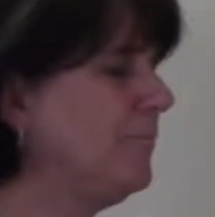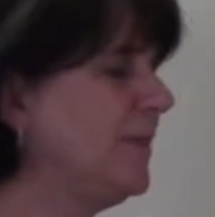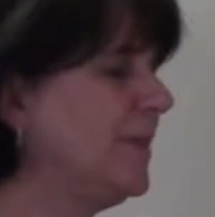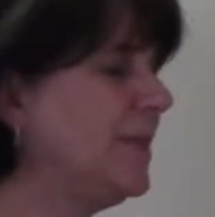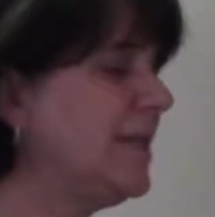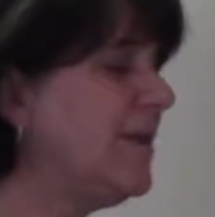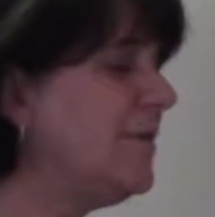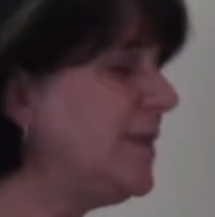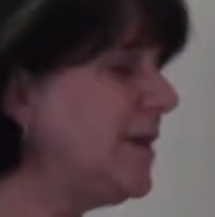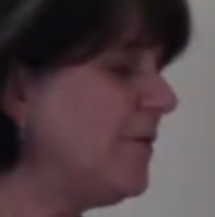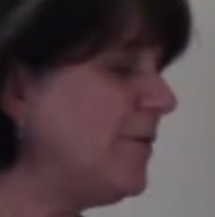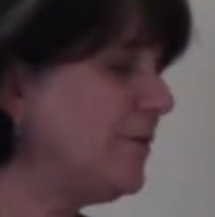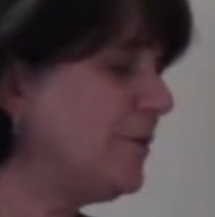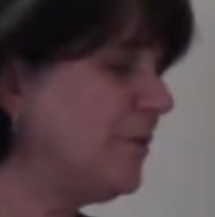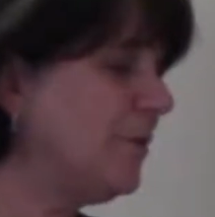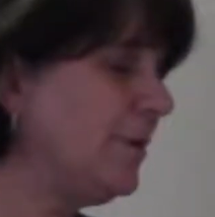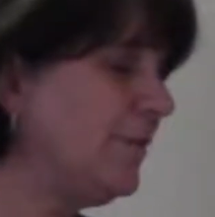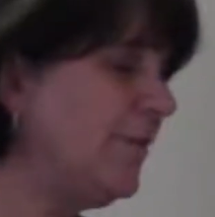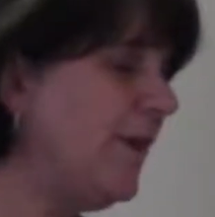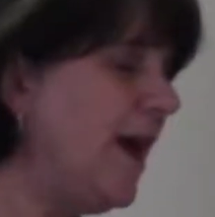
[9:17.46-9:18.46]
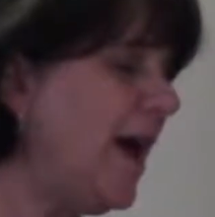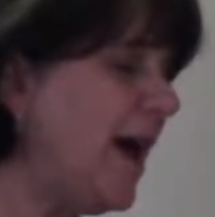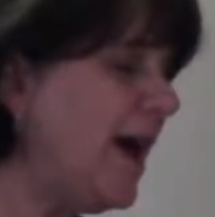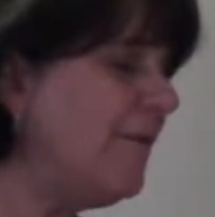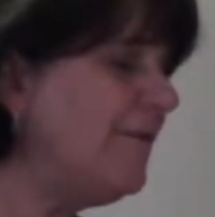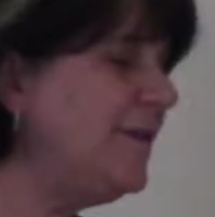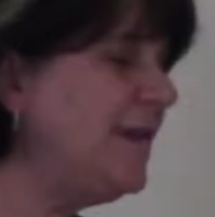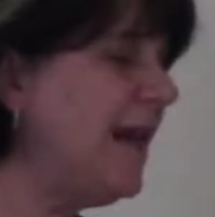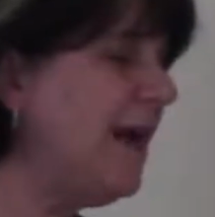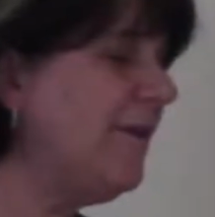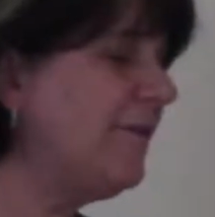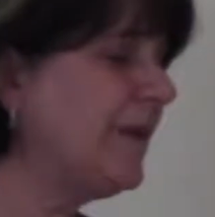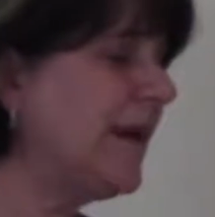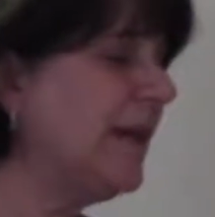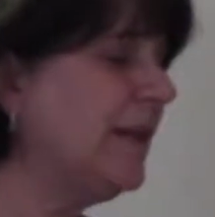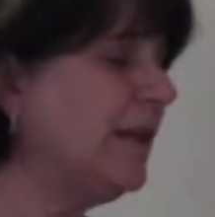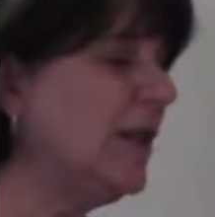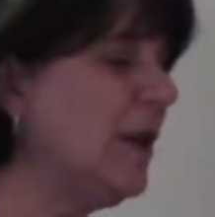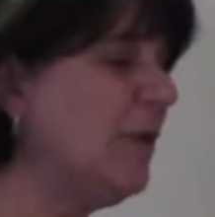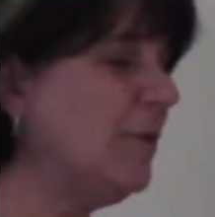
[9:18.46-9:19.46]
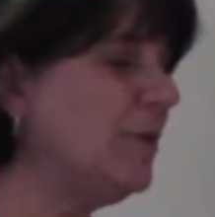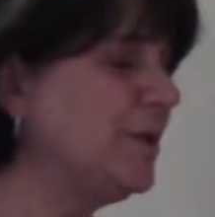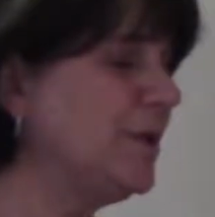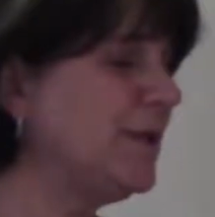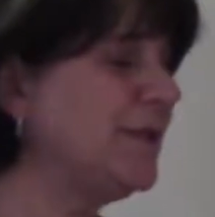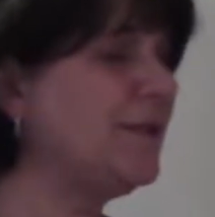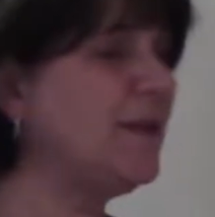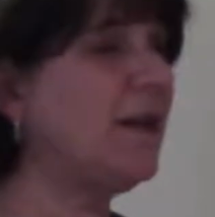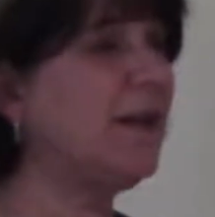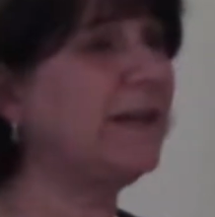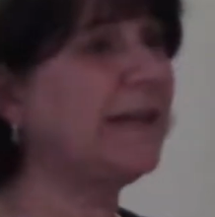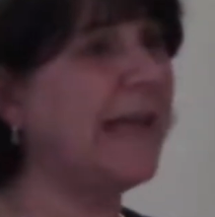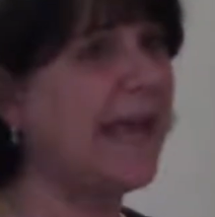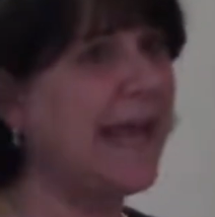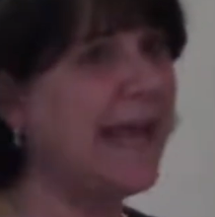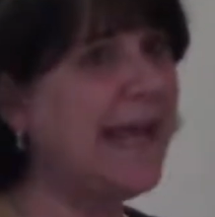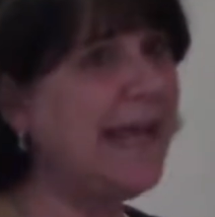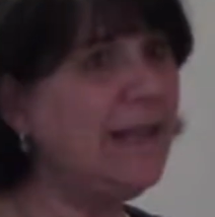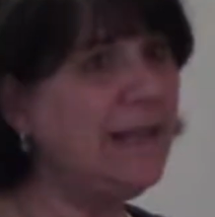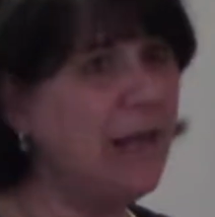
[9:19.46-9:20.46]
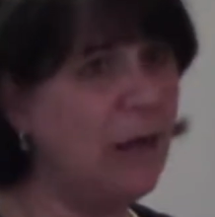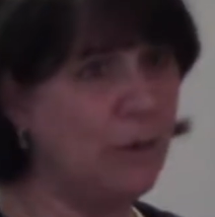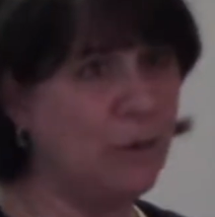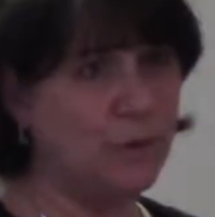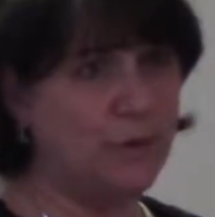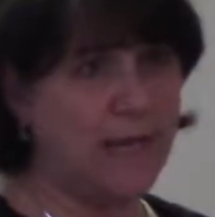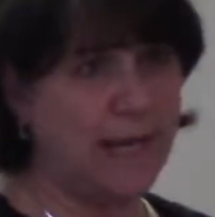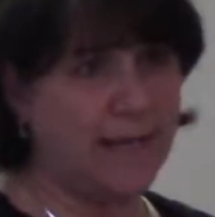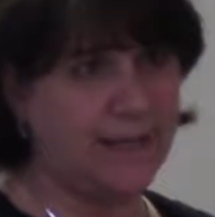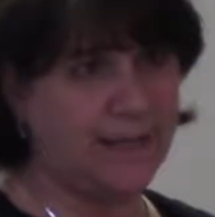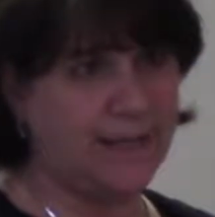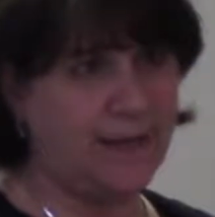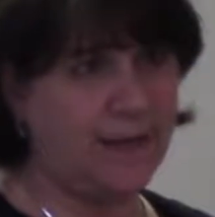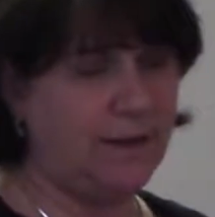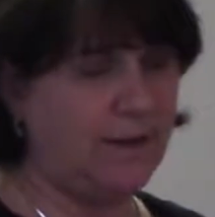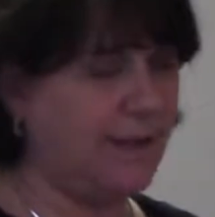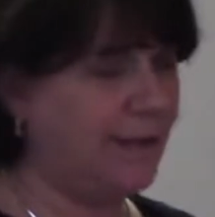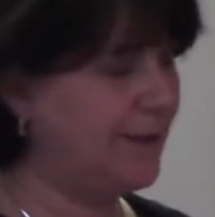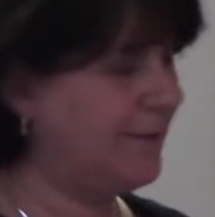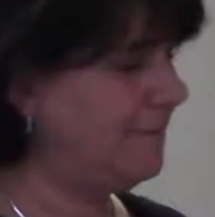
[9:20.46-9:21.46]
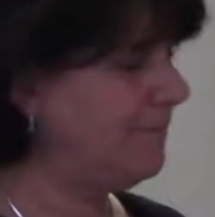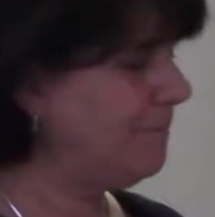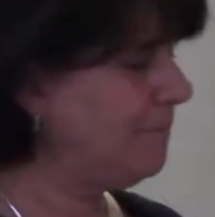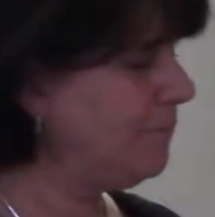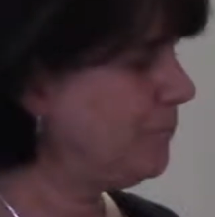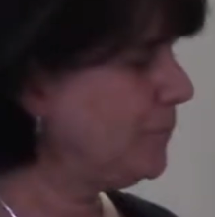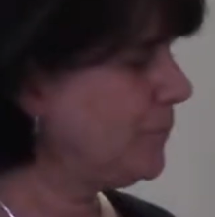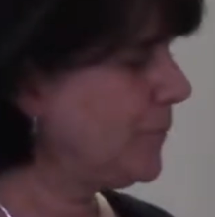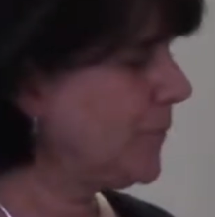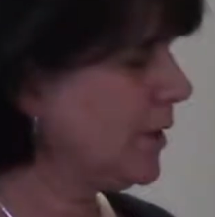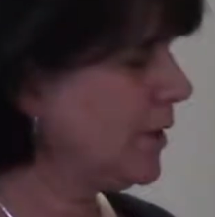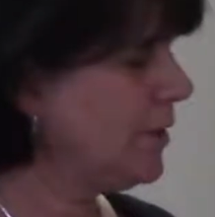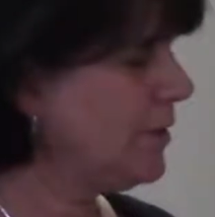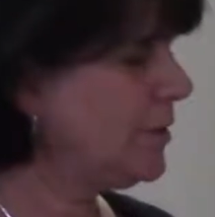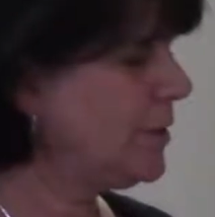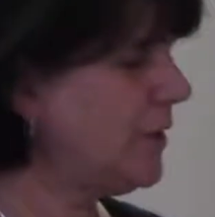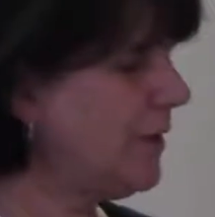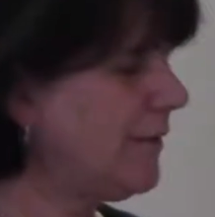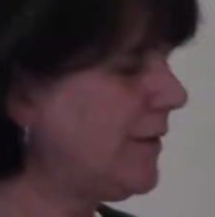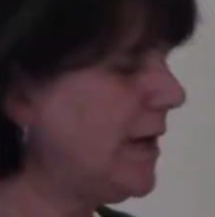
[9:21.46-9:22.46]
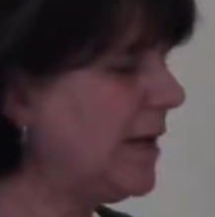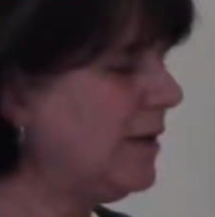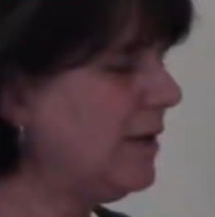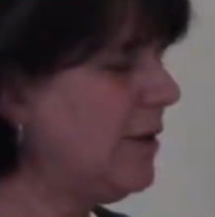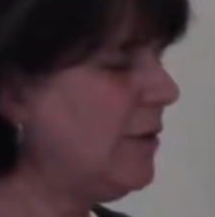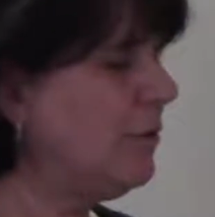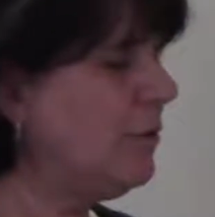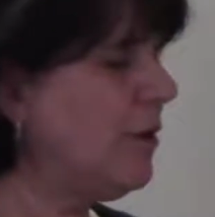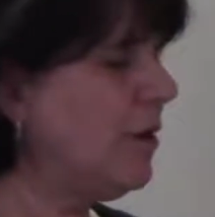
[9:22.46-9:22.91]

70/35, now I've got lower systolic and lower diastolic. So I've got low